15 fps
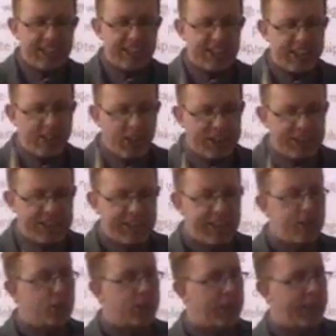the
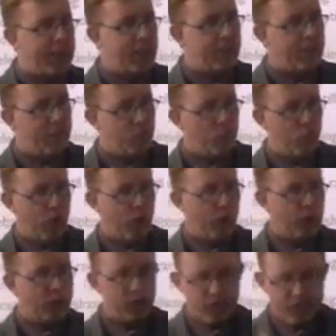ideal king of the world
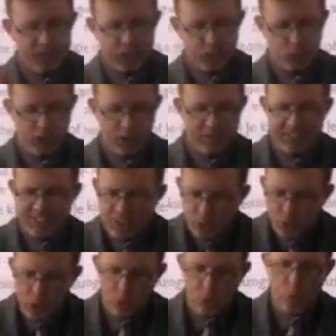and of Israel, he's the
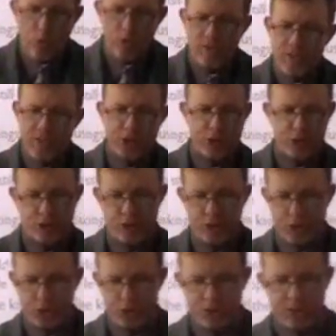Lord of the
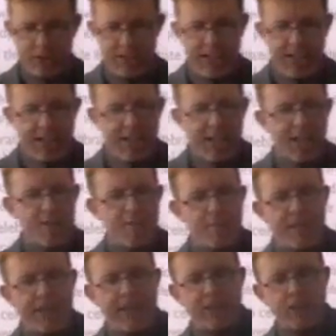church, then it
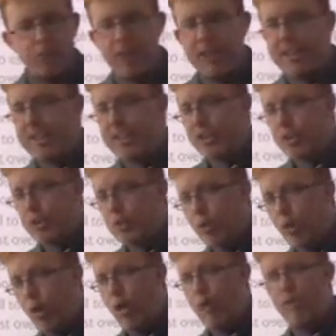means we need to
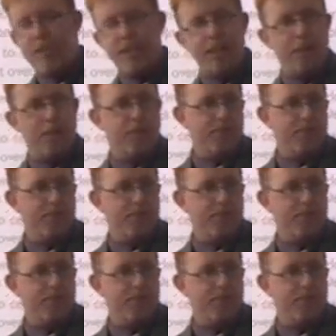offer him